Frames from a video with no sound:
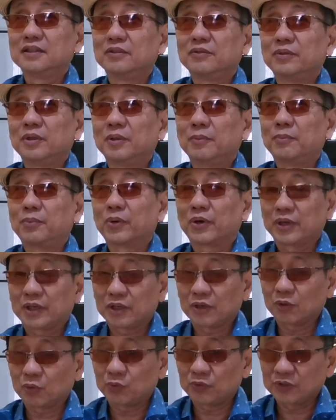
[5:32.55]
we brought
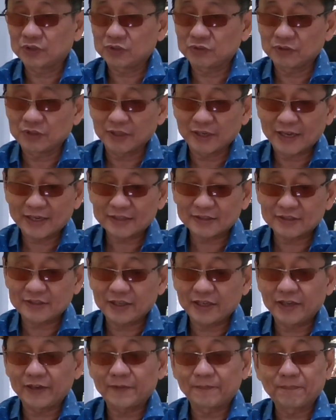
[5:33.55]
it over to the next
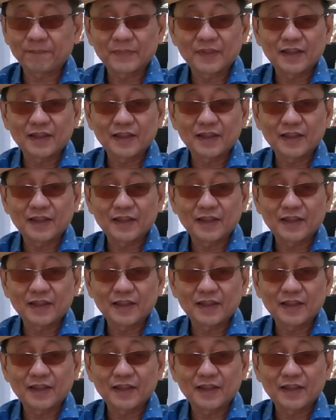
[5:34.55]
day.